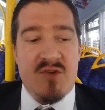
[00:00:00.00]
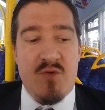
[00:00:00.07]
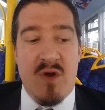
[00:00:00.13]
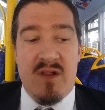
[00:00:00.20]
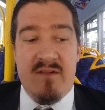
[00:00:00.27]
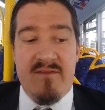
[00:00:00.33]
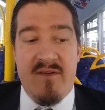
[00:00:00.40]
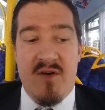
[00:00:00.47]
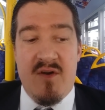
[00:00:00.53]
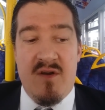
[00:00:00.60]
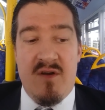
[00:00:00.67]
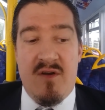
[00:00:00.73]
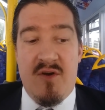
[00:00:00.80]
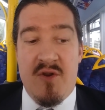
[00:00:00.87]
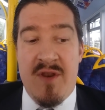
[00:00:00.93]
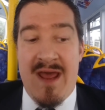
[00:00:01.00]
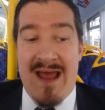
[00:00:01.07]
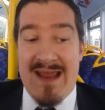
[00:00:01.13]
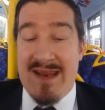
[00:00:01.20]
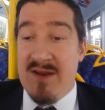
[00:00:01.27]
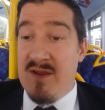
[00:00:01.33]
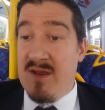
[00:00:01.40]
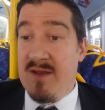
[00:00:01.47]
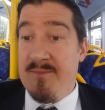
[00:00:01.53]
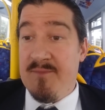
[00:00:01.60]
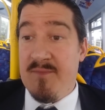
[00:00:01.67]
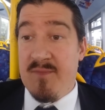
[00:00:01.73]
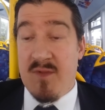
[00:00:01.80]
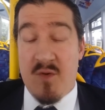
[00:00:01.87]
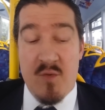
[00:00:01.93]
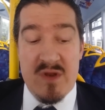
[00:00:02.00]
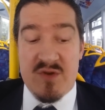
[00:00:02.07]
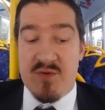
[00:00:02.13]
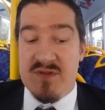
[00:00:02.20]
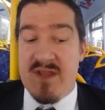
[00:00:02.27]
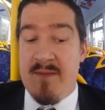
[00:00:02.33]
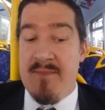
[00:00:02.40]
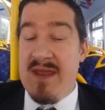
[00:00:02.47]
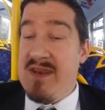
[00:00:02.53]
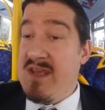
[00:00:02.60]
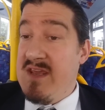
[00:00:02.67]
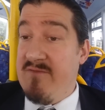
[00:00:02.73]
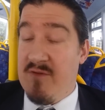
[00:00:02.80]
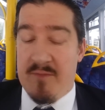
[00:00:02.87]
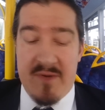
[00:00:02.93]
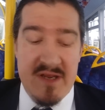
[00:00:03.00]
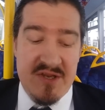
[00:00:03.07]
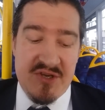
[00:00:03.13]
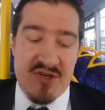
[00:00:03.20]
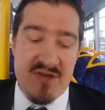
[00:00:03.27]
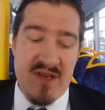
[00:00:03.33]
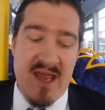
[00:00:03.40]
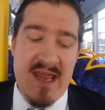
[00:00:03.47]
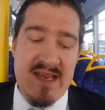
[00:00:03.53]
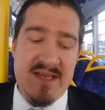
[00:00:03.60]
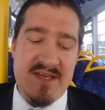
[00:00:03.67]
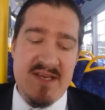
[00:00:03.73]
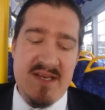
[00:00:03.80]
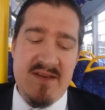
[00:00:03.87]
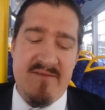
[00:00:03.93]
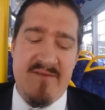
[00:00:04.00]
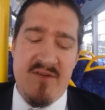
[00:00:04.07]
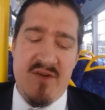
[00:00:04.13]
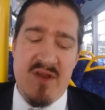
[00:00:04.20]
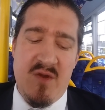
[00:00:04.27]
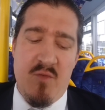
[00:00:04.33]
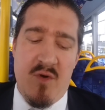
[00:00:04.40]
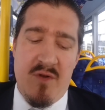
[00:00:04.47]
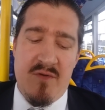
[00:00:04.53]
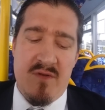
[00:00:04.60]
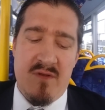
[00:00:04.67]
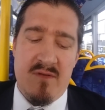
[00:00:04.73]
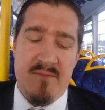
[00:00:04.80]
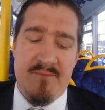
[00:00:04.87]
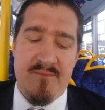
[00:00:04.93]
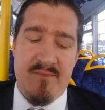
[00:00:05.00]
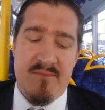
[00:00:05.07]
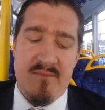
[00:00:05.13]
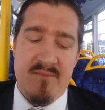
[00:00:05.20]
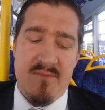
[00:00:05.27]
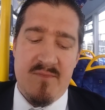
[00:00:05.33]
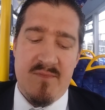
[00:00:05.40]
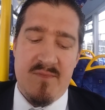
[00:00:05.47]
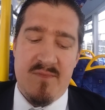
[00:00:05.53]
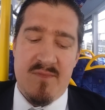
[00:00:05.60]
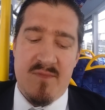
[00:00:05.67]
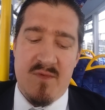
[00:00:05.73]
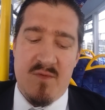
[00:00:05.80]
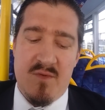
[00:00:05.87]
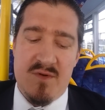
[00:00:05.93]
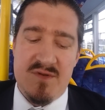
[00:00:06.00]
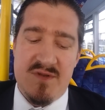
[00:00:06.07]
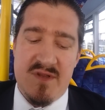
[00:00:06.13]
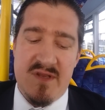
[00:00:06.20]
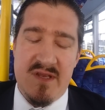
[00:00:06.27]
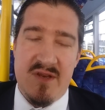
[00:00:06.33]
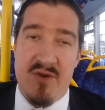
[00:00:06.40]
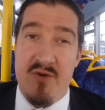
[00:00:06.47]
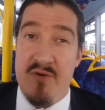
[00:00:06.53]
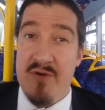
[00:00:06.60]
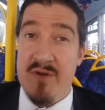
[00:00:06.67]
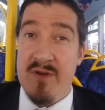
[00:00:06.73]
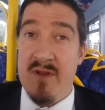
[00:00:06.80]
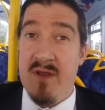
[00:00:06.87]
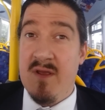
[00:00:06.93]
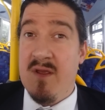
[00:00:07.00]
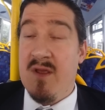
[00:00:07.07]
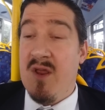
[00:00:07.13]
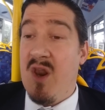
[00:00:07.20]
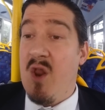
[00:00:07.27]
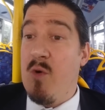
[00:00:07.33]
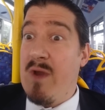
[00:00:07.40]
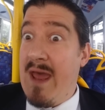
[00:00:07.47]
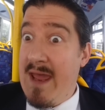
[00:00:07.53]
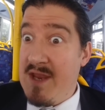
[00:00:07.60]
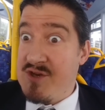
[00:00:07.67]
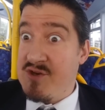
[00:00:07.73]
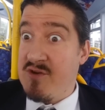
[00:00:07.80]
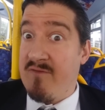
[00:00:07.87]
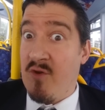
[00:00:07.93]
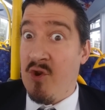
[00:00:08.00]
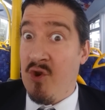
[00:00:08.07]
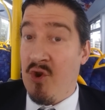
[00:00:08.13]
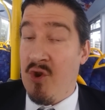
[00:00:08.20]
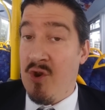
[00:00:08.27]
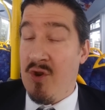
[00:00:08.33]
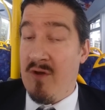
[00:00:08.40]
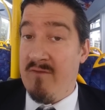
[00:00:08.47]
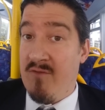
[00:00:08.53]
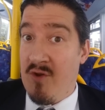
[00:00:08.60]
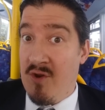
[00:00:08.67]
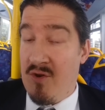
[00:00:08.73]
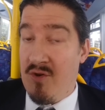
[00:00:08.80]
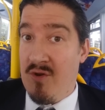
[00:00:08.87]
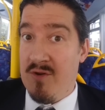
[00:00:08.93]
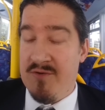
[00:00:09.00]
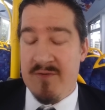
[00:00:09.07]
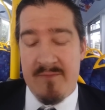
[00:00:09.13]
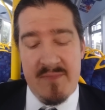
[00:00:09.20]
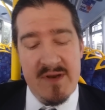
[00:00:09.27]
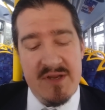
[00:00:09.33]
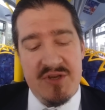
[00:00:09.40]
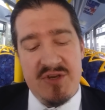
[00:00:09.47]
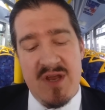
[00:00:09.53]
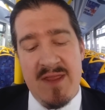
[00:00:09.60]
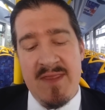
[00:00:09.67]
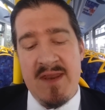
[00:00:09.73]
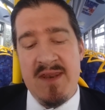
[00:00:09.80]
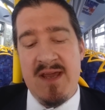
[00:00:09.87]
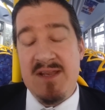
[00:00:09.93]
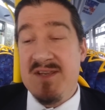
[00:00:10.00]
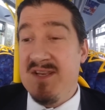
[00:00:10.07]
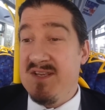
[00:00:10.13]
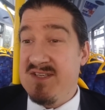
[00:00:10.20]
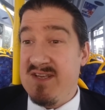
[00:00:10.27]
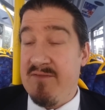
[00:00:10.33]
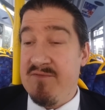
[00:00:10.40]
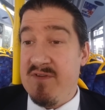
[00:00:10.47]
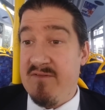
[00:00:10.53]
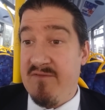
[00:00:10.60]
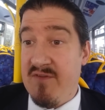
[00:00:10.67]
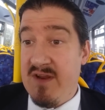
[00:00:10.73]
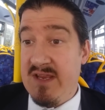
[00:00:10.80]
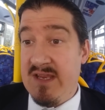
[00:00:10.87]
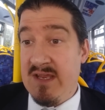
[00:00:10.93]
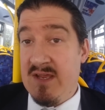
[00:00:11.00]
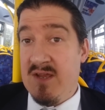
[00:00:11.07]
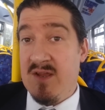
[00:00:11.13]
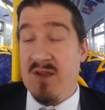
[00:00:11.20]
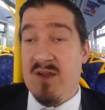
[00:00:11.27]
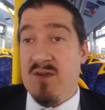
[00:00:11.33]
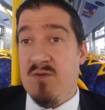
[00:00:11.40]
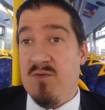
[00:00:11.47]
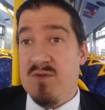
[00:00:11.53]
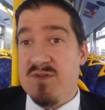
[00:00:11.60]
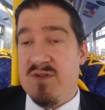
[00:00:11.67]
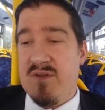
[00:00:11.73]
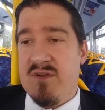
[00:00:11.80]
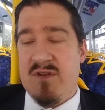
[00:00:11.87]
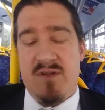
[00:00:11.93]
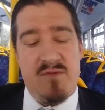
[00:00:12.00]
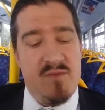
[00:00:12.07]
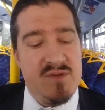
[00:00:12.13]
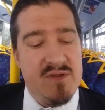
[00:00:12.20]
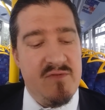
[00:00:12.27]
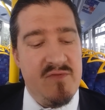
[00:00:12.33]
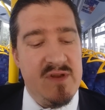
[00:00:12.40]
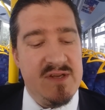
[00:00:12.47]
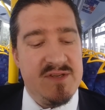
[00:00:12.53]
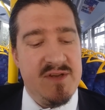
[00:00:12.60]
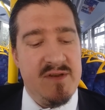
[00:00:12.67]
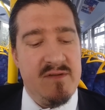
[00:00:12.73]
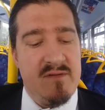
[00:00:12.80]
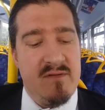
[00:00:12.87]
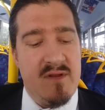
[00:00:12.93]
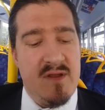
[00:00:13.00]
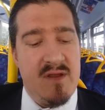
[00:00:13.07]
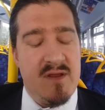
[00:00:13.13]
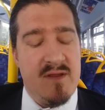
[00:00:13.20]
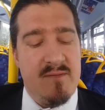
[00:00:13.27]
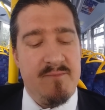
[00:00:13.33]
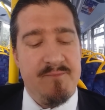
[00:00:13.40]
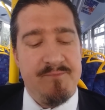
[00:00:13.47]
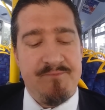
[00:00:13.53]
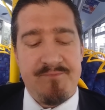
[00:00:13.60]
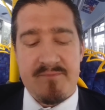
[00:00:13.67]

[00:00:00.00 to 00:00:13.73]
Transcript: 1209. Which was the medieval bridge. 1831 was the current location of London Bridge, and then 1973 was the recent. I